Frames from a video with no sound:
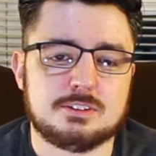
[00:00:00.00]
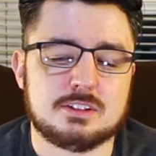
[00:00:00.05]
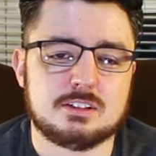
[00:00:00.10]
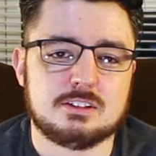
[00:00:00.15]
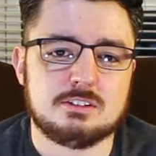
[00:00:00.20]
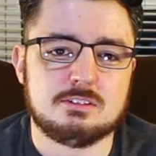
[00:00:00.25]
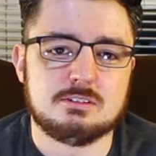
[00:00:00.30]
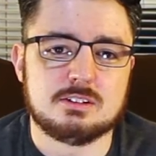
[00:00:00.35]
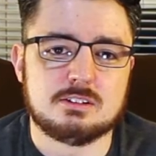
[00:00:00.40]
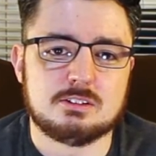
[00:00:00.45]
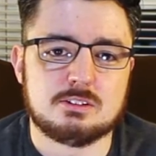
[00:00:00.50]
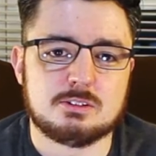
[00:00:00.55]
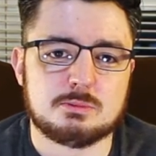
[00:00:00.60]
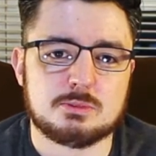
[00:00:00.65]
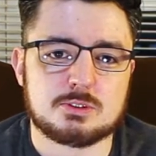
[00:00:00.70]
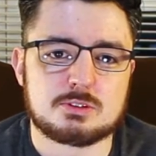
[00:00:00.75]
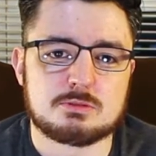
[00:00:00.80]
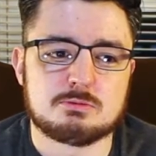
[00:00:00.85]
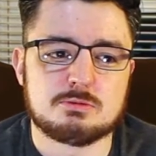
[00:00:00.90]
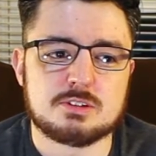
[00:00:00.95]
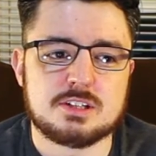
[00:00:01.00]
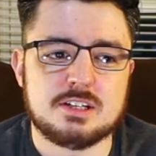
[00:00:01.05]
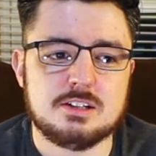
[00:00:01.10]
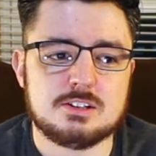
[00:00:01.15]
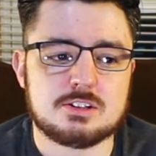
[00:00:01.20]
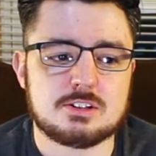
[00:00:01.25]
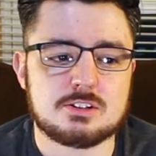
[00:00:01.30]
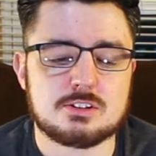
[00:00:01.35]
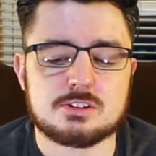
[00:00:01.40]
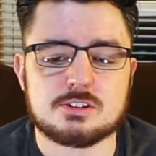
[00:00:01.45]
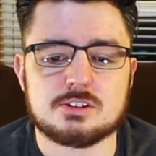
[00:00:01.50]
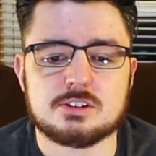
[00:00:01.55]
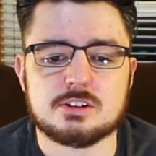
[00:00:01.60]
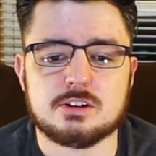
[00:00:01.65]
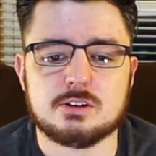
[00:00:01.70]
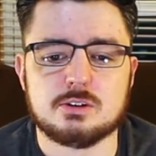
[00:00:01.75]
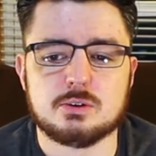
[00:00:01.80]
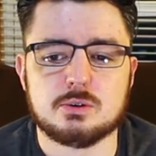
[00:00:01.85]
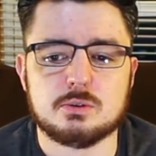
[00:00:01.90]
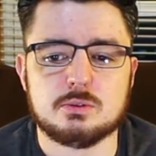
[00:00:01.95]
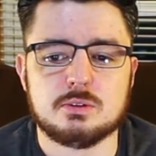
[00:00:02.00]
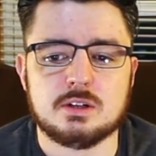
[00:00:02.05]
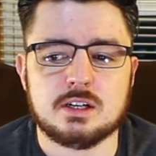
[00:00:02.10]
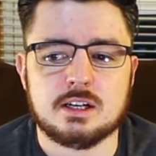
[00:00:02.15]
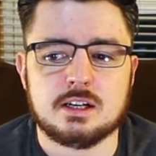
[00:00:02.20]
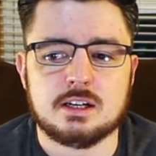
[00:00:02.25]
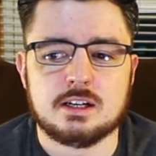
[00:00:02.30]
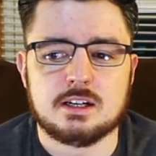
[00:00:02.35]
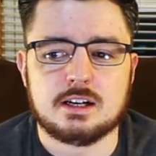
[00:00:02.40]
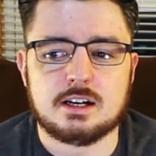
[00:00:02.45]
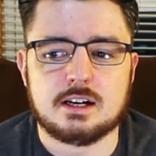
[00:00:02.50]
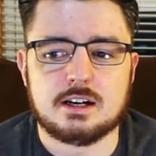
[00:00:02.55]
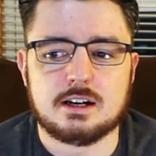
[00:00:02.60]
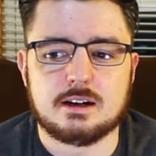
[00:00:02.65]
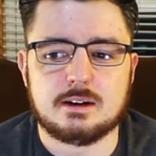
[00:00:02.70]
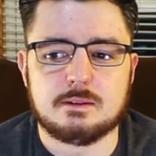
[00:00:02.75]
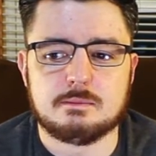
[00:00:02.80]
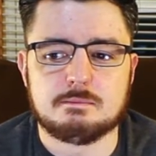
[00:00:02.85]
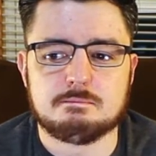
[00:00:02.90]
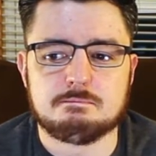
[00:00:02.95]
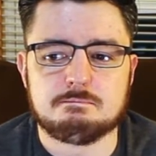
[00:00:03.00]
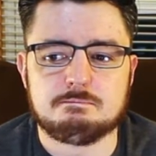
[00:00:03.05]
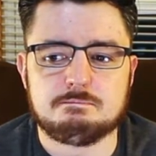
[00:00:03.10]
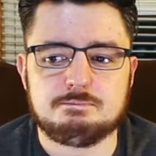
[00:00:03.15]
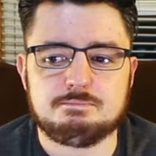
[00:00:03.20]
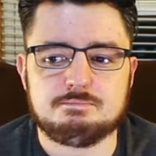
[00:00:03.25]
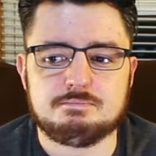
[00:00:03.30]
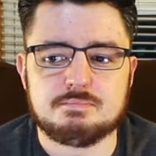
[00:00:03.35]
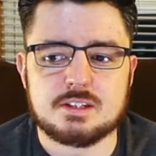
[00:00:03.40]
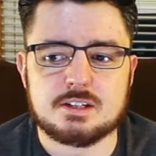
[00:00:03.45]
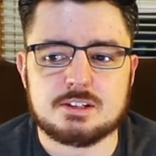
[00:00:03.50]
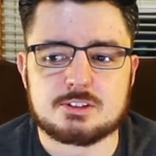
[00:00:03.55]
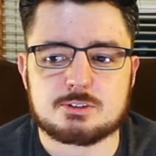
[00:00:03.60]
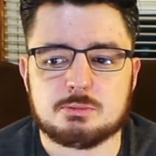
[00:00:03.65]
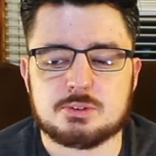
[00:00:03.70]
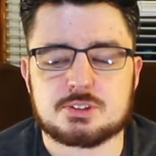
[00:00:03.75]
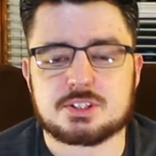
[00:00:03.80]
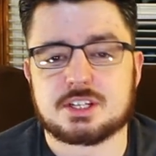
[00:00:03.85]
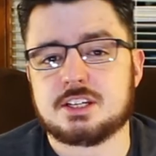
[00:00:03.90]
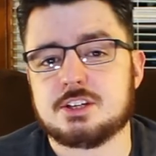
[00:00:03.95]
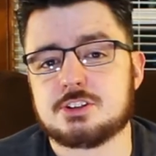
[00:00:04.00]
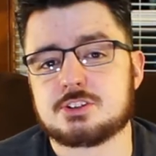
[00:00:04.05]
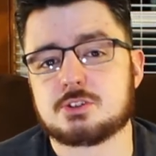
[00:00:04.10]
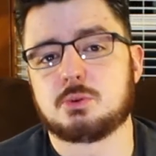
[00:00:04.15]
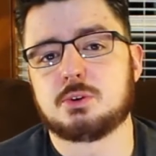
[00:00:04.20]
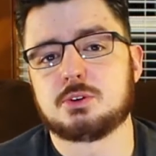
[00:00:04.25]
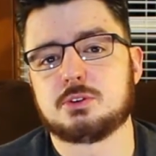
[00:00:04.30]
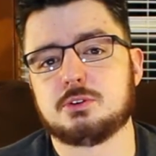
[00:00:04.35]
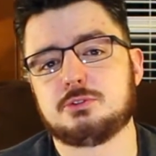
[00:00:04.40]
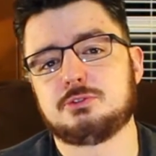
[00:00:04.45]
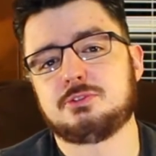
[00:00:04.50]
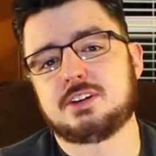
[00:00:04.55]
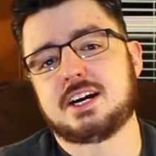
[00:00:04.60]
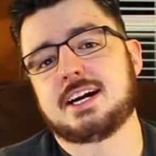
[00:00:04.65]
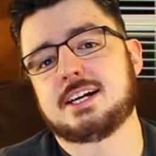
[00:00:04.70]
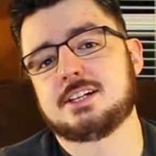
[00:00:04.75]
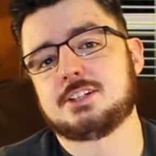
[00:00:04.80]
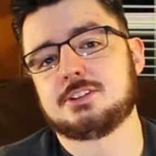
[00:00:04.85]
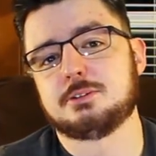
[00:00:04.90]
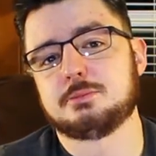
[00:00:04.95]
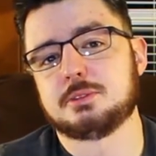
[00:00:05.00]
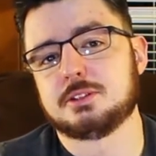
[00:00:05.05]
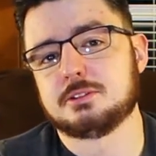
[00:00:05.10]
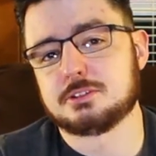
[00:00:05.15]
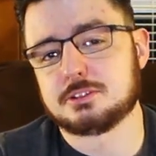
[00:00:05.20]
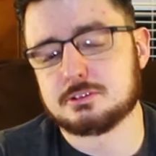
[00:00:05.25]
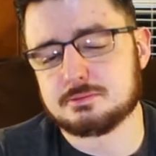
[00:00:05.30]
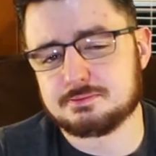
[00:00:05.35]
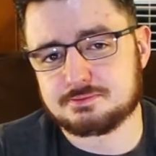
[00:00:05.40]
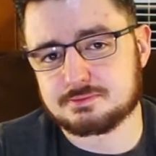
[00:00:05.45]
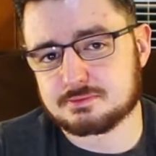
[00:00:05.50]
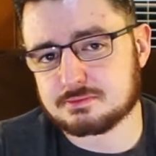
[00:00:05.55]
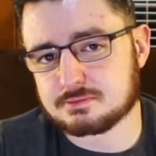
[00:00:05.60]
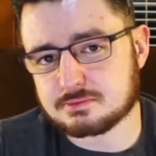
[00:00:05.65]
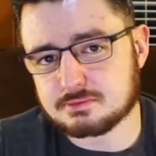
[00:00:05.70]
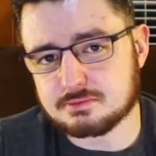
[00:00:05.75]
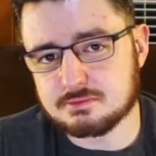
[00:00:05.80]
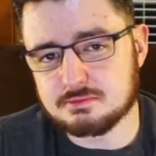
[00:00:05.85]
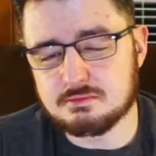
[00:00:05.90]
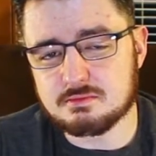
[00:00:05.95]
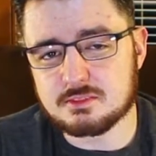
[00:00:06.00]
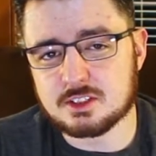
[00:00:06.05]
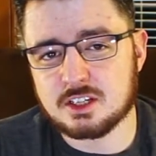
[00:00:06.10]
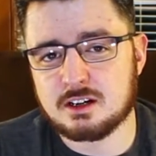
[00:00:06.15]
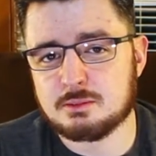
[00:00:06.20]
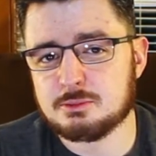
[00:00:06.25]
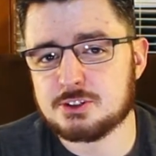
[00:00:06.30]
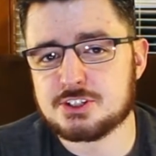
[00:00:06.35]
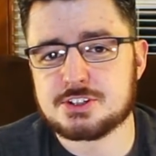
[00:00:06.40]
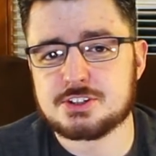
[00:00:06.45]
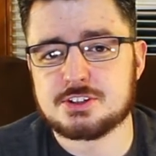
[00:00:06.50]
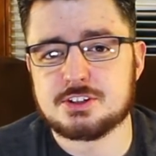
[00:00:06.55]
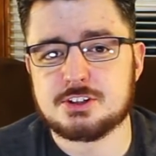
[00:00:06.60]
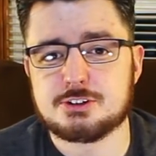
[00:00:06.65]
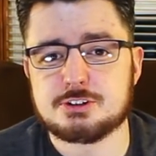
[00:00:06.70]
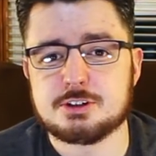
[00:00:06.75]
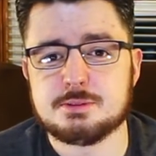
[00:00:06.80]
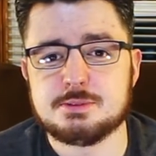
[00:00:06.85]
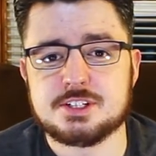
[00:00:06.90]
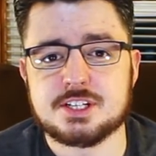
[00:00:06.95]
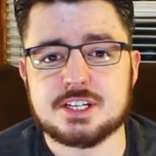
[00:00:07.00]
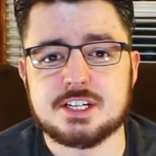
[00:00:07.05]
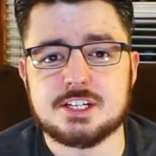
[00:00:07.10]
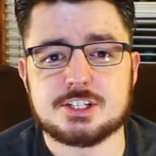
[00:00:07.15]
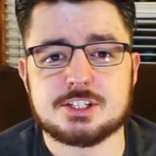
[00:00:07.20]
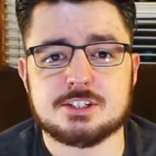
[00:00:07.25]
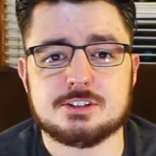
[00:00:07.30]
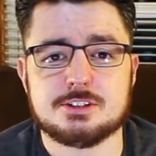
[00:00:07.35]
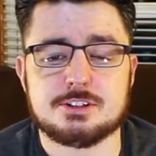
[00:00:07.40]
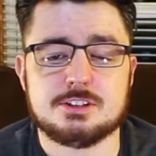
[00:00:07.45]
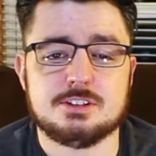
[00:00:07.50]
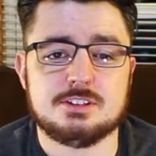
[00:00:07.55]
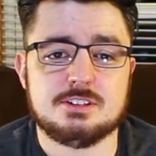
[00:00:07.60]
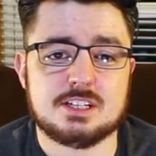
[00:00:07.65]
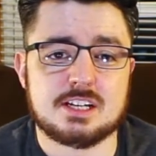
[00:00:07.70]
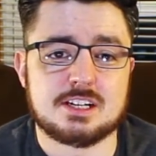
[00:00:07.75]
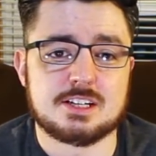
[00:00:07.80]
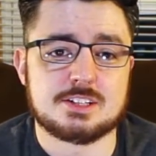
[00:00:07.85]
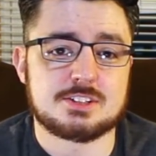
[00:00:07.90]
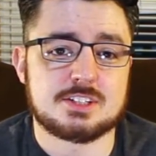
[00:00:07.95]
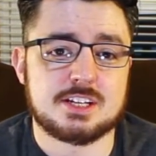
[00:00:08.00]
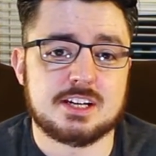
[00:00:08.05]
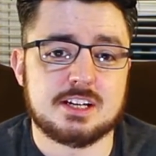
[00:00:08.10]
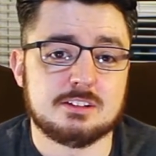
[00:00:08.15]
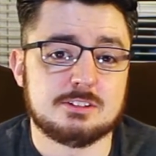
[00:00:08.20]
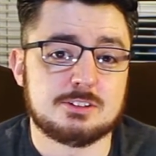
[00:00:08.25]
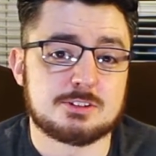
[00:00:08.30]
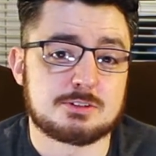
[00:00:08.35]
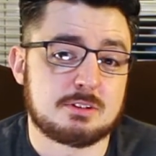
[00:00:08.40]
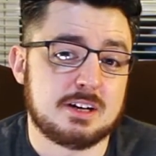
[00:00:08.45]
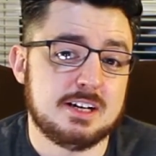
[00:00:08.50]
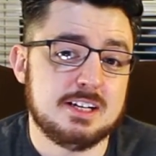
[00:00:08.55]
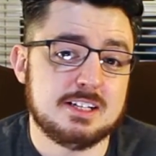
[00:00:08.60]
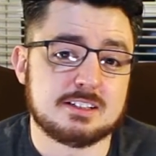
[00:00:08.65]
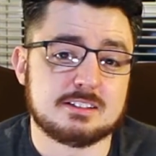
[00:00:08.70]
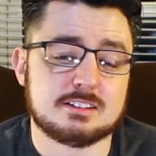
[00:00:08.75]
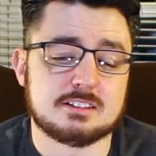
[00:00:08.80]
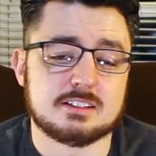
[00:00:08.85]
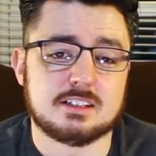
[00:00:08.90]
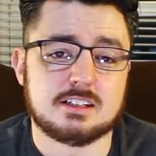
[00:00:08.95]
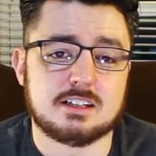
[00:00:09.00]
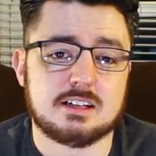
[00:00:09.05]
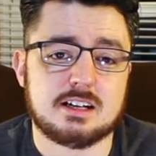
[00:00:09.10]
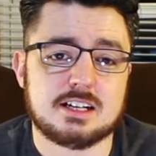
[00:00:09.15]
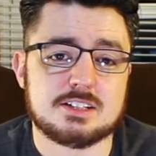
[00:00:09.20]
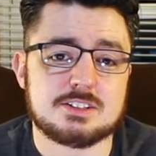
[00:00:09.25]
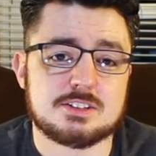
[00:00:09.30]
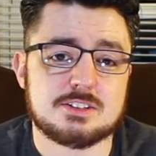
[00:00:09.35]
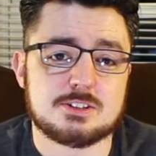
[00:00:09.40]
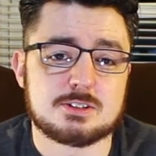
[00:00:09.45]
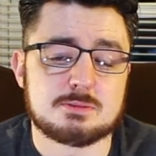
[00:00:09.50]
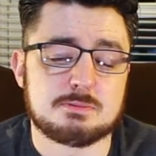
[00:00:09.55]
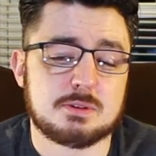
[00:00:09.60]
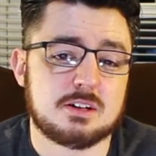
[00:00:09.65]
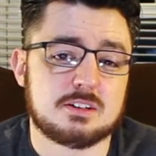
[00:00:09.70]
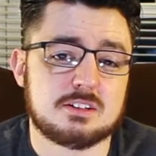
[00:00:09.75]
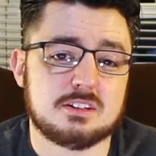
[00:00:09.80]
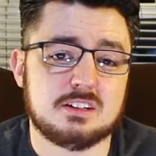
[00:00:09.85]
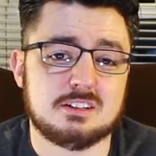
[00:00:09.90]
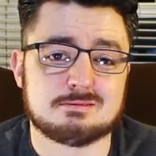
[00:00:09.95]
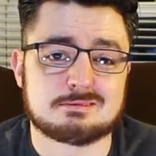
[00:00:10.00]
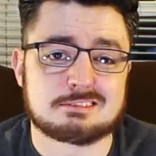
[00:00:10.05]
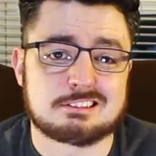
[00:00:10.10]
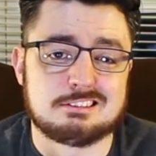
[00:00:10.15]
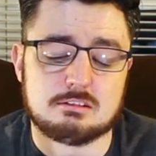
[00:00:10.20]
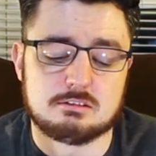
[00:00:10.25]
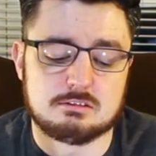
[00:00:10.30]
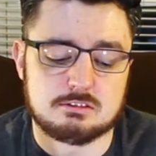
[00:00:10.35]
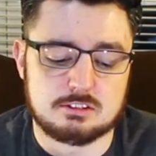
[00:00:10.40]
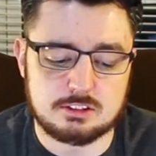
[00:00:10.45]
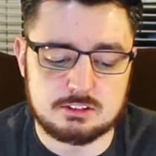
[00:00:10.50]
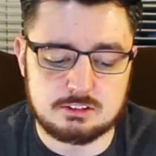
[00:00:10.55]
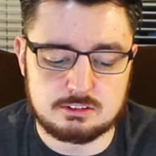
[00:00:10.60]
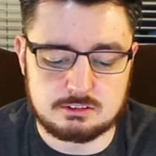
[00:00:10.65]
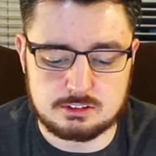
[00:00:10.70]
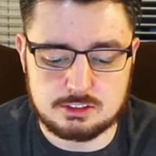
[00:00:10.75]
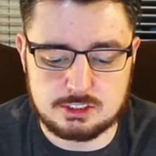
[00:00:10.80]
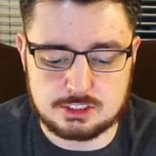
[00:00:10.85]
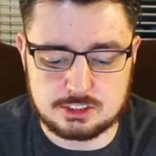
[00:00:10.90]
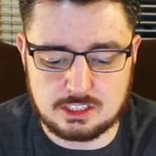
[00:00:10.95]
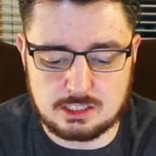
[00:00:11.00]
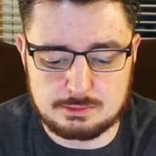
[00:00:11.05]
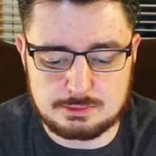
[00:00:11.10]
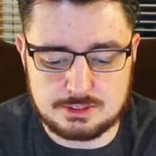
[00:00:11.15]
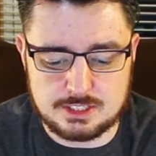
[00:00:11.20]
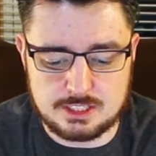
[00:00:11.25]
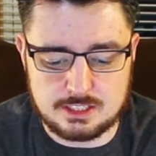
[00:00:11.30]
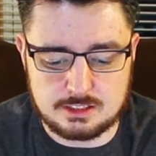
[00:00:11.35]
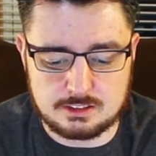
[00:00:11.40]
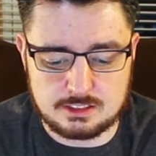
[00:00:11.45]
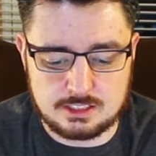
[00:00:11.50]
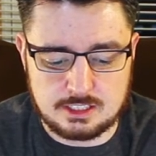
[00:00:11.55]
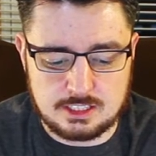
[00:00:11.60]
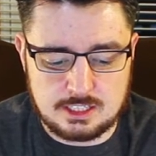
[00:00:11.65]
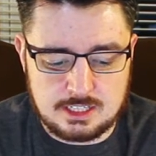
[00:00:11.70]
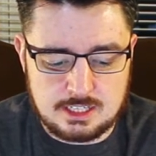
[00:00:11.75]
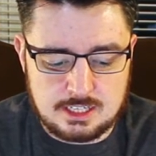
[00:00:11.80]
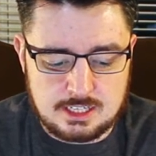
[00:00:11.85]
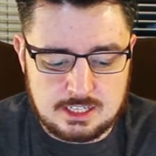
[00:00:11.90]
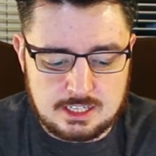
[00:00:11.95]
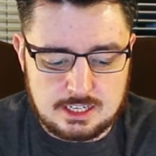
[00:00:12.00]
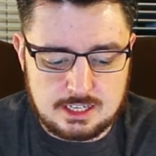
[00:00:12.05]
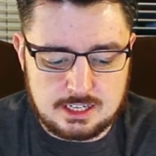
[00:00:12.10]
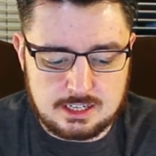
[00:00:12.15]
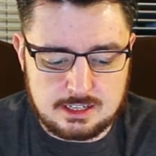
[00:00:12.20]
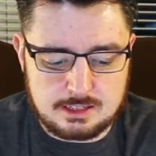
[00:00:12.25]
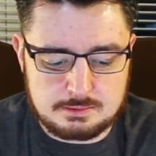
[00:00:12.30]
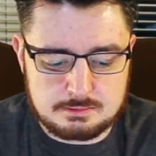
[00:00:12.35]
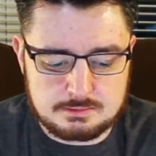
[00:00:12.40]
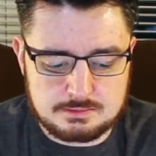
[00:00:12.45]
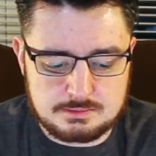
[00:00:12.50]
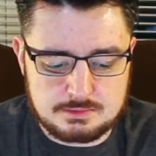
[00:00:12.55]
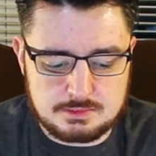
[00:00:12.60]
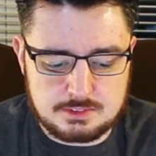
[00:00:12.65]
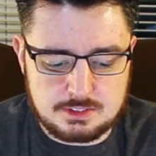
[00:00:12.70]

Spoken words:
and it almost reads as though it's almost like historical fact almost, which is an attribution to Dennis Taylor's writing. I'd say it's spot on. Good job there. A